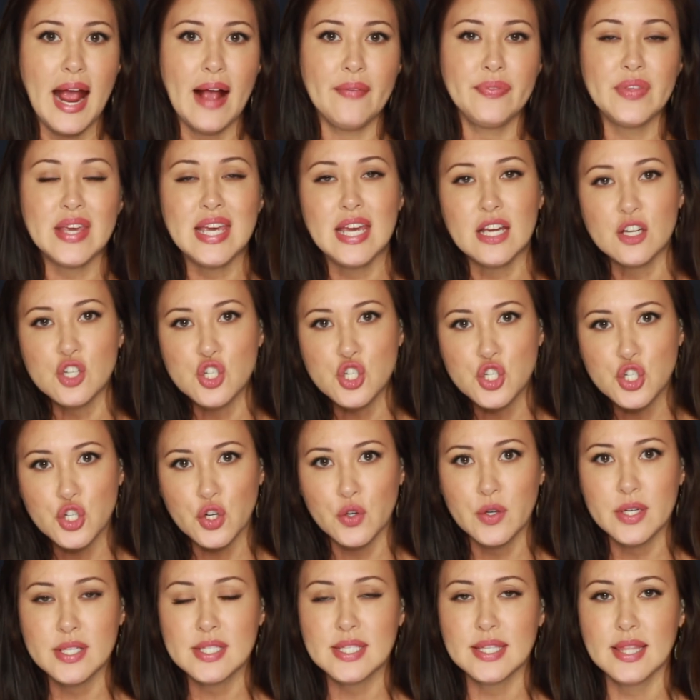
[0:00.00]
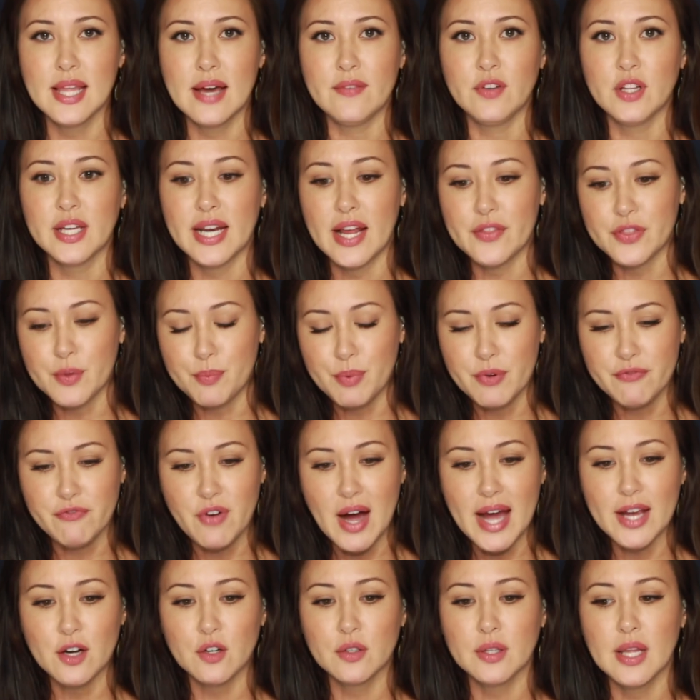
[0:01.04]
at the insurance level and at the
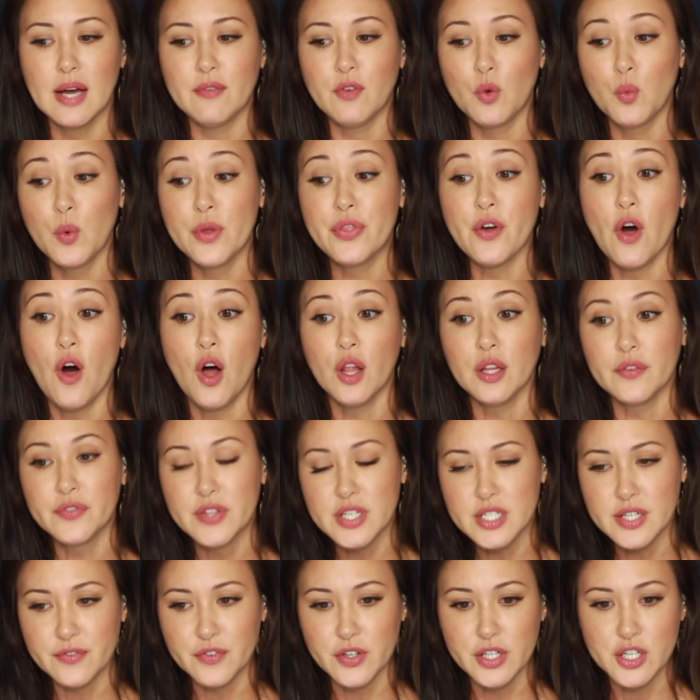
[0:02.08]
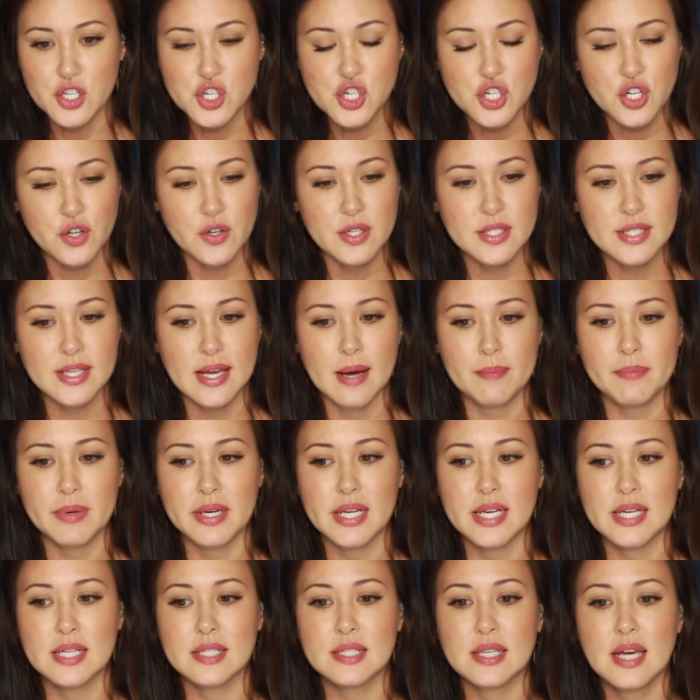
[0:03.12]
provider level with all of the different insurance
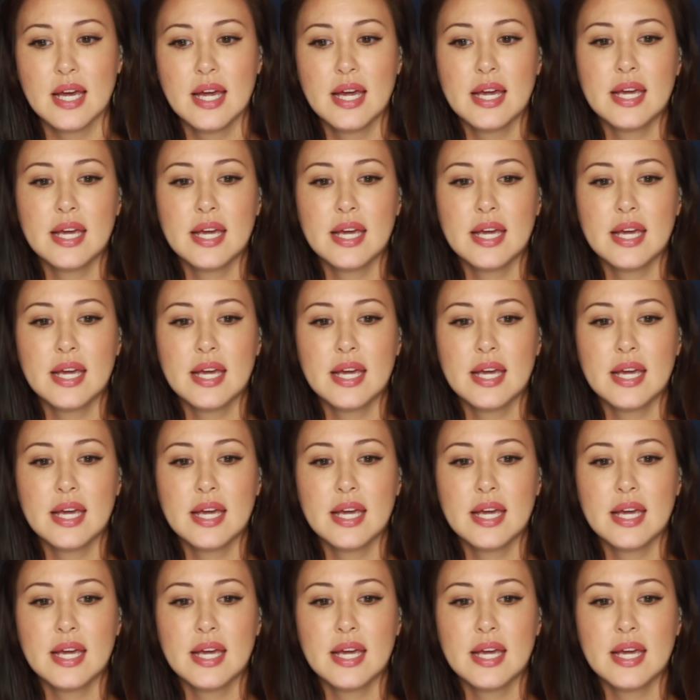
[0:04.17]
companies